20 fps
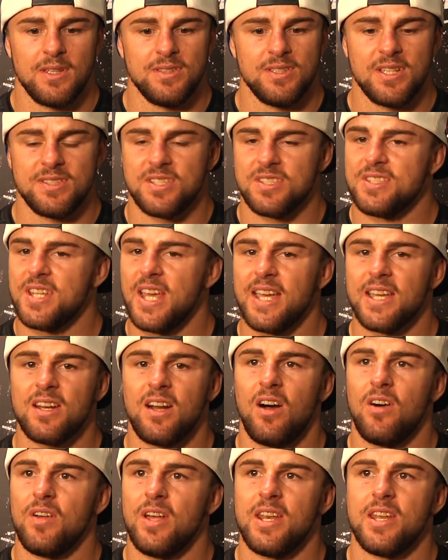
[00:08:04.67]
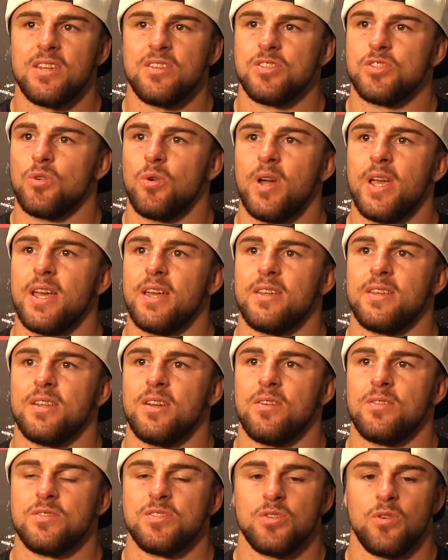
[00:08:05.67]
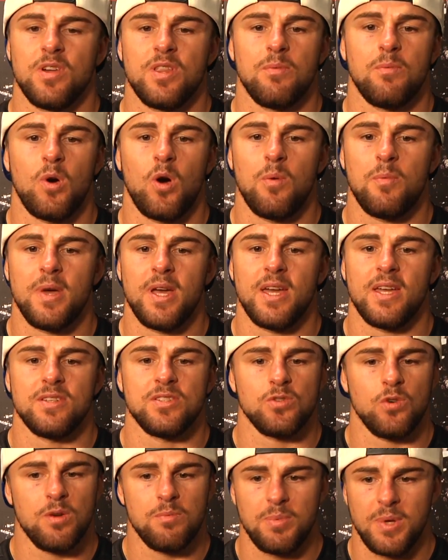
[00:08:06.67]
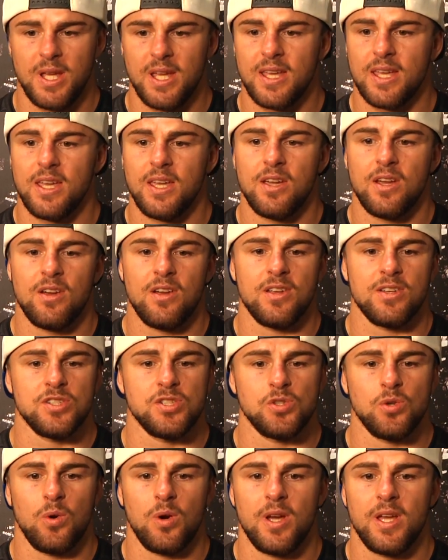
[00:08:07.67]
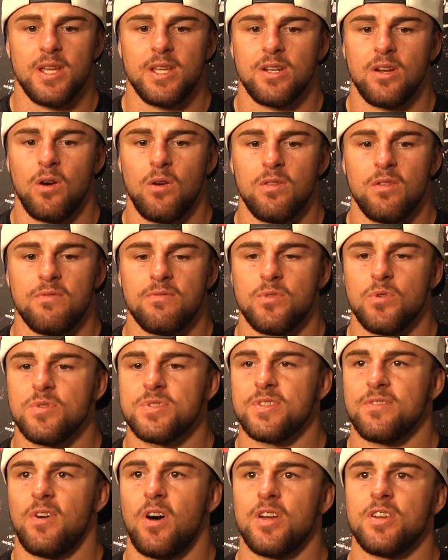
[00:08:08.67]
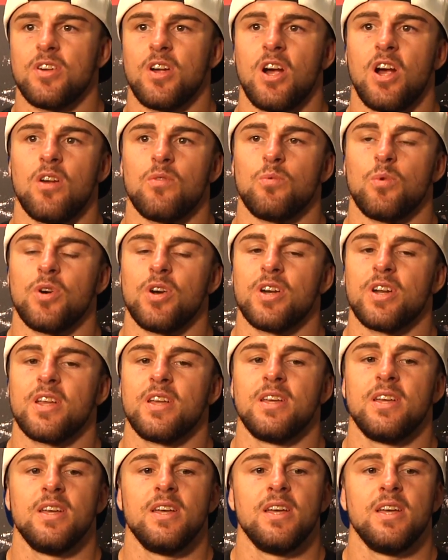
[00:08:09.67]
Just take it all in, enjoy it, enjoy the moment, enjoy being here, enjoy, the fruits of all your hard work.